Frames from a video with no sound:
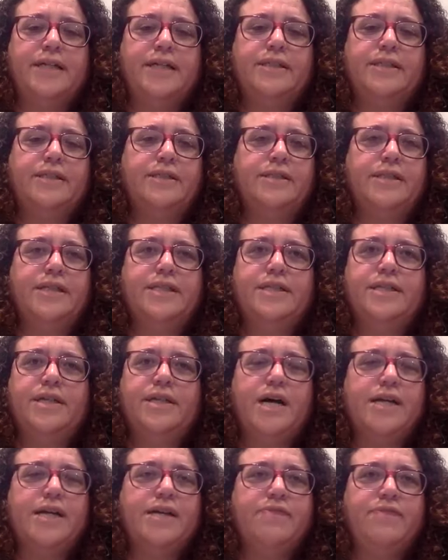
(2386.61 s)
It's
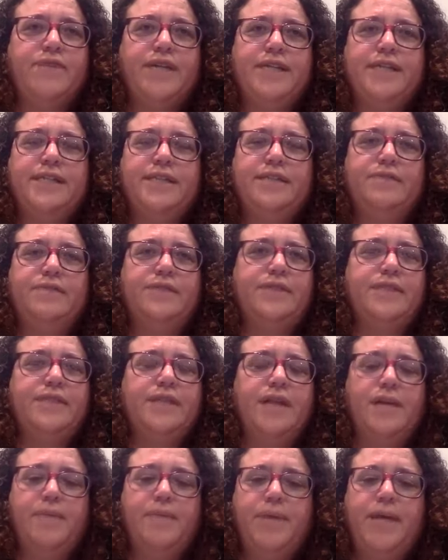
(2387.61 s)
non-invasive. It's
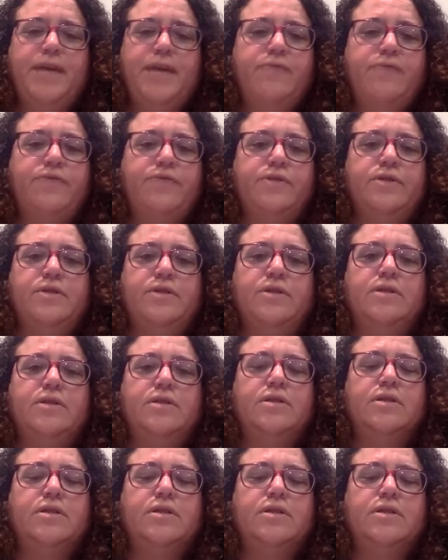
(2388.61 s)
not painful.